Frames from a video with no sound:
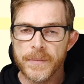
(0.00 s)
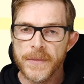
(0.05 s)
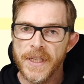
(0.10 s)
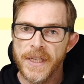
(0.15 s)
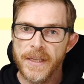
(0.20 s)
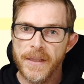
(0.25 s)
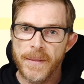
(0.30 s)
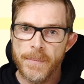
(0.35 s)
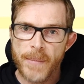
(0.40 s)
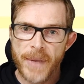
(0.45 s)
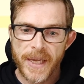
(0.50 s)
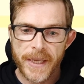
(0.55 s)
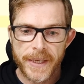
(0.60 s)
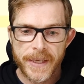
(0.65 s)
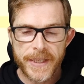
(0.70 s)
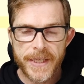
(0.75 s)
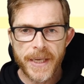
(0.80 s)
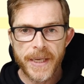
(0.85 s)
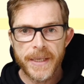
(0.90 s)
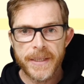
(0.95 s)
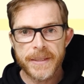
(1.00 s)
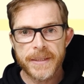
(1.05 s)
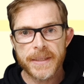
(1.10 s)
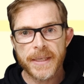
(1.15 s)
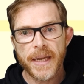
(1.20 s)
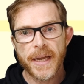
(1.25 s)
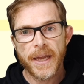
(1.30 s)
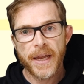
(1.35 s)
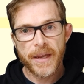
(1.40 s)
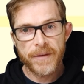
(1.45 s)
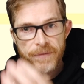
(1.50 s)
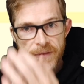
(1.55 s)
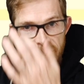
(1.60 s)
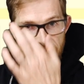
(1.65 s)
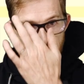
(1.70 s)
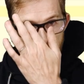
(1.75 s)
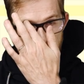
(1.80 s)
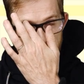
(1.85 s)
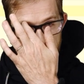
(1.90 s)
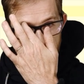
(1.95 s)
In my case, I have
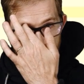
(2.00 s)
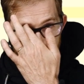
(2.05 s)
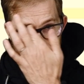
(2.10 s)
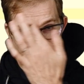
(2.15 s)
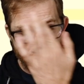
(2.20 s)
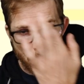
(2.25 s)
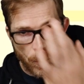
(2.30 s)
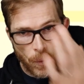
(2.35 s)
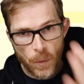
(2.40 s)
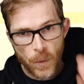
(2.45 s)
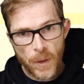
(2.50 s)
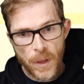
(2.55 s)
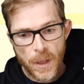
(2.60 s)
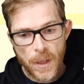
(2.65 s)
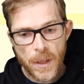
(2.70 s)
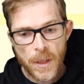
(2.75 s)
deleted the whole